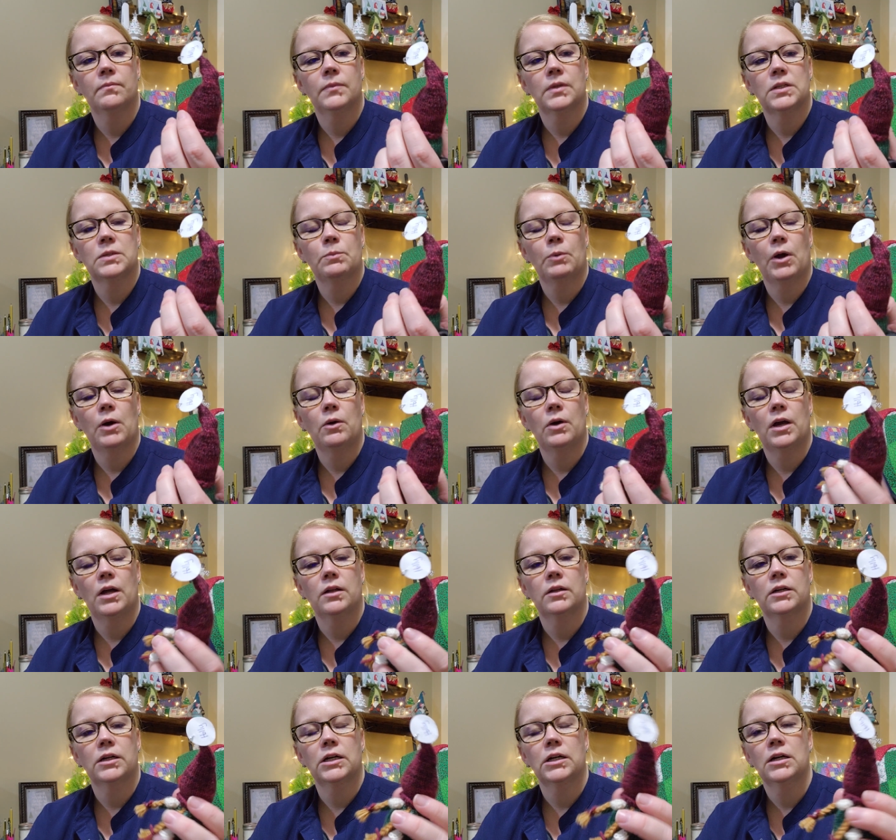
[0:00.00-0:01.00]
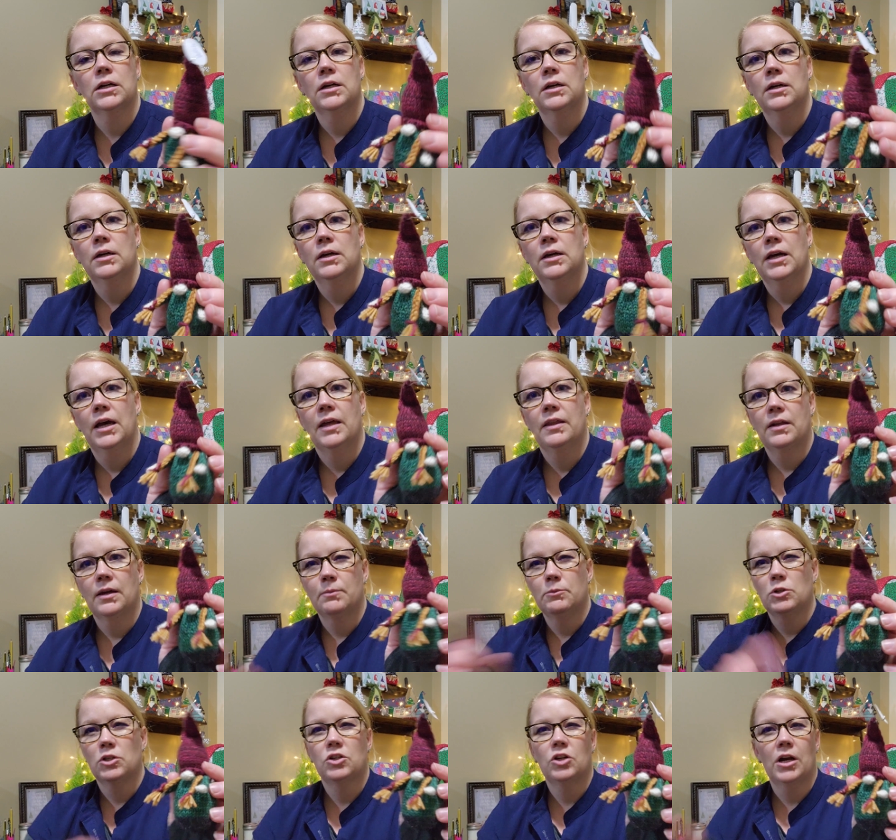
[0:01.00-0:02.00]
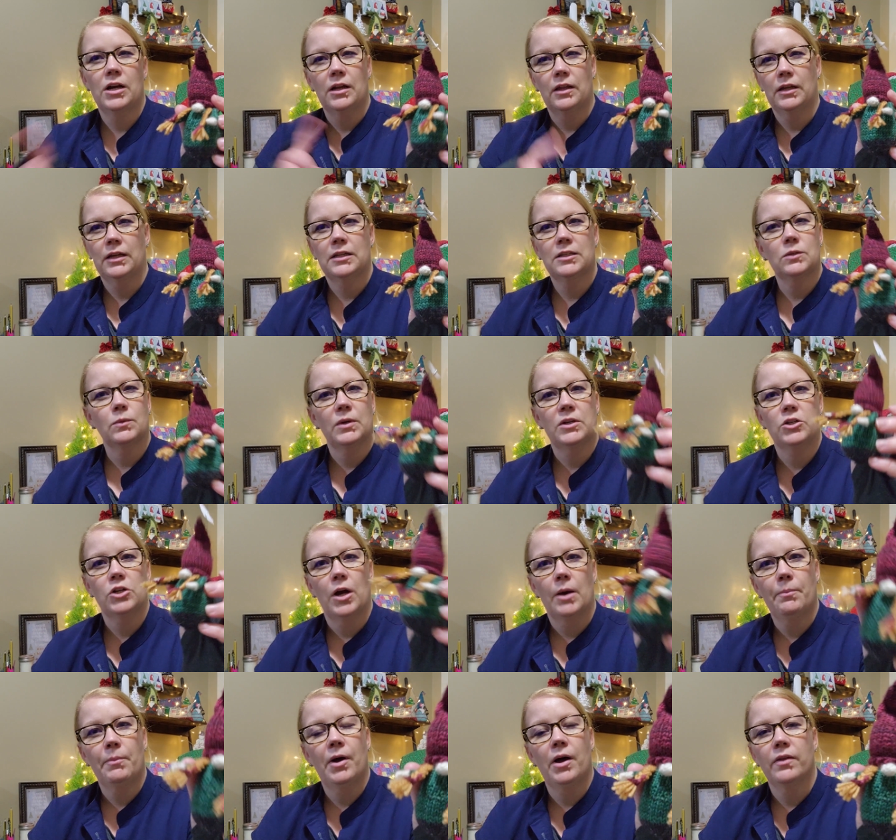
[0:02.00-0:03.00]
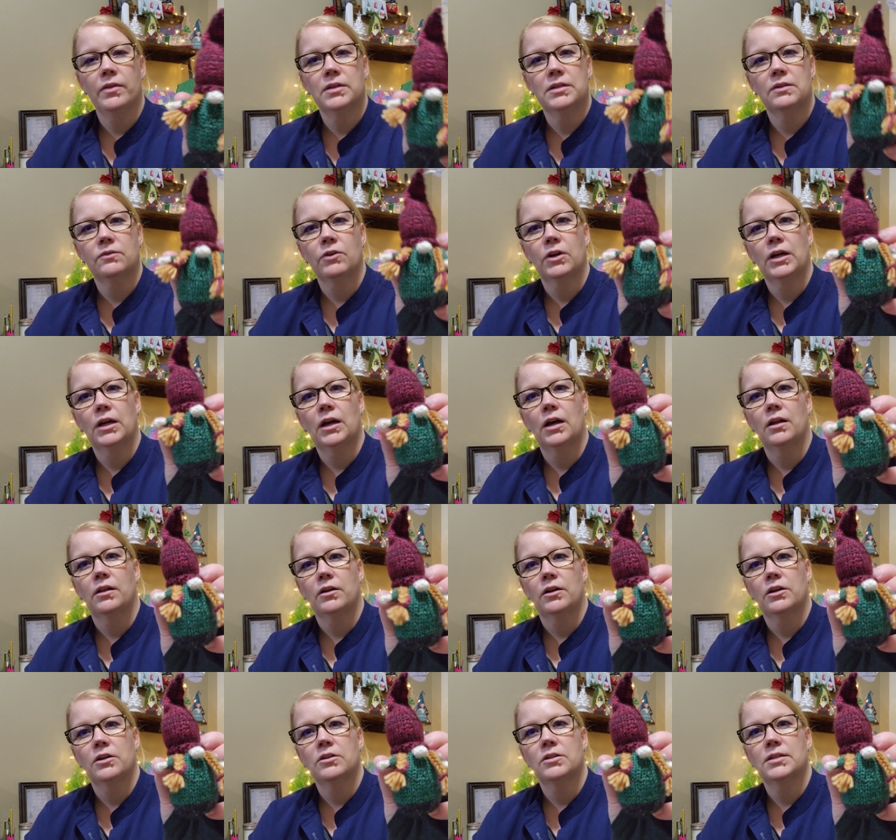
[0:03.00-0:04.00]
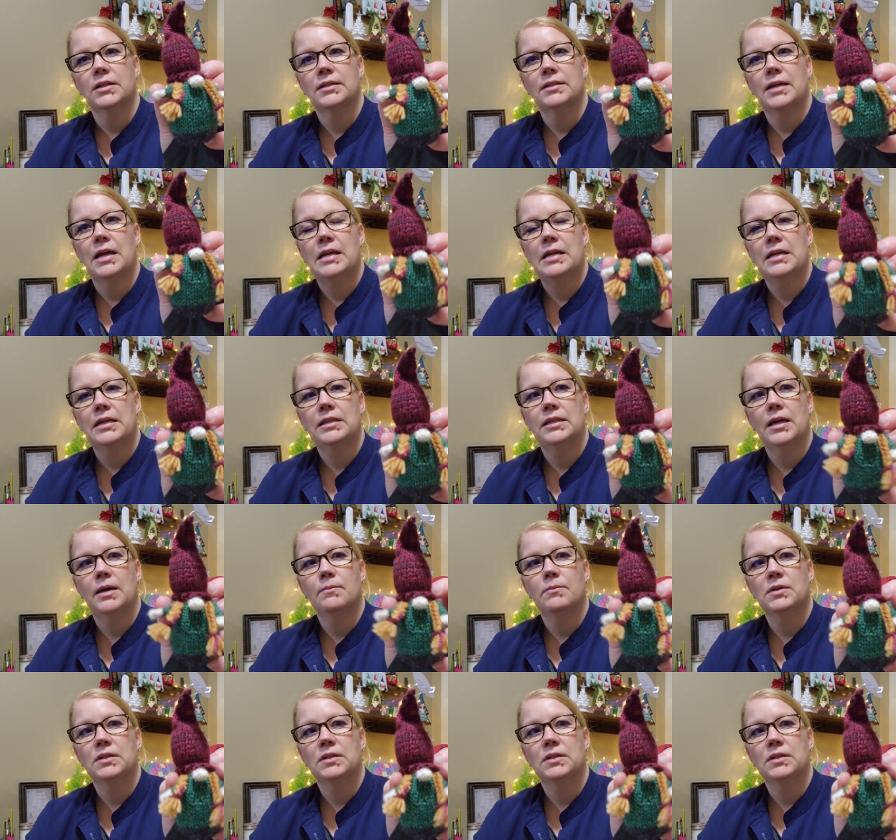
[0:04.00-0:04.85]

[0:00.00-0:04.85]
this brown color. And then I'm just trying to like switch up all the different colors as I knit them.